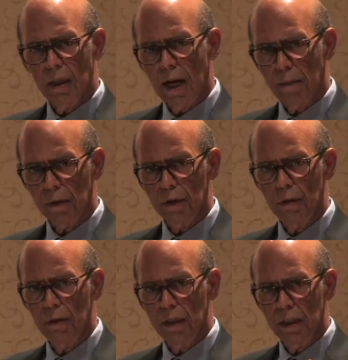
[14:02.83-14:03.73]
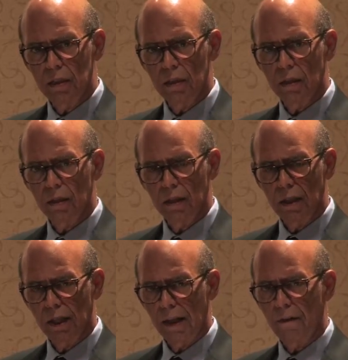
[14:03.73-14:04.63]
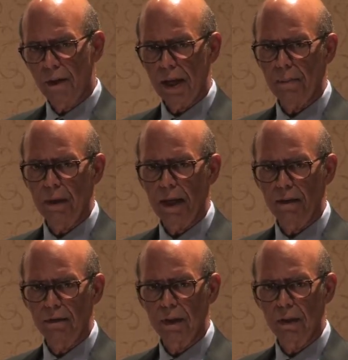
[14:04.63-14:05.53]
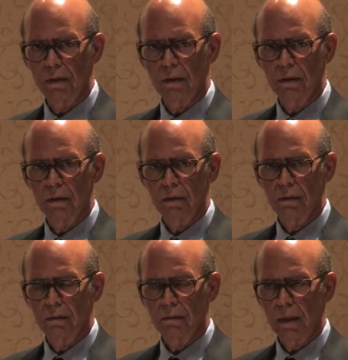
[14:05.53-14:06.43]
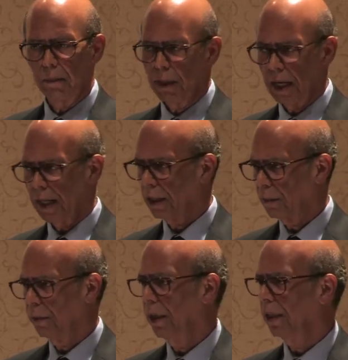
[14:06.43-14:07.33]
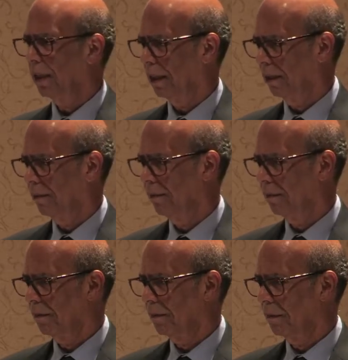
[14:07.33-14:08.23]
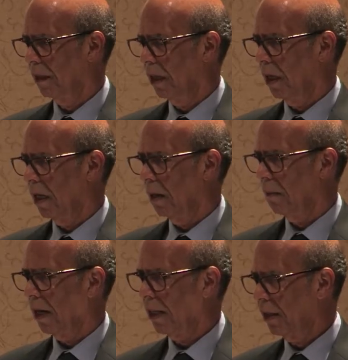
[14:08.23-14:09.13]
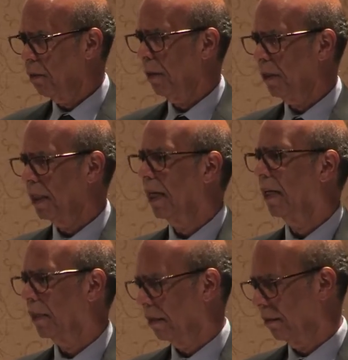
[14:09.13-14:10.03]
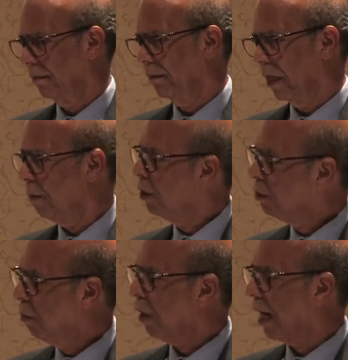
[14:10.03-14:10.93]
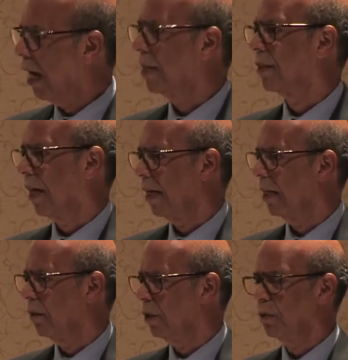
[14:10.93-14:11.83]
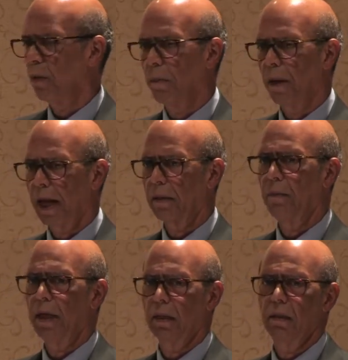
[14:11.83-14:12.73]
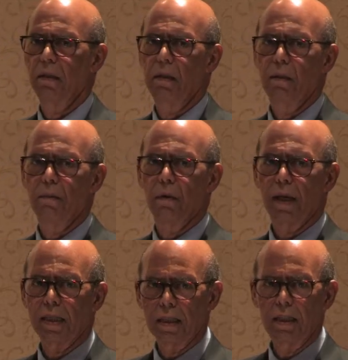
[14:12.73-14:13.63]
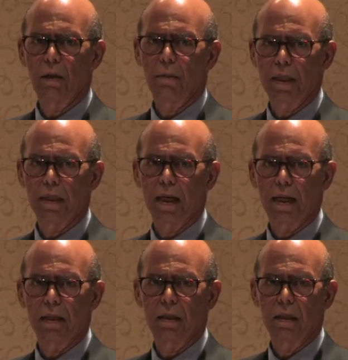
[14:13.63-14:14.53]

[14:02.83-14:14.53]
an opportunity to level that playing field. Maybe not completely, uh, but I think women get it. I wish more guys got it. I wish more black men, more Latino men got it,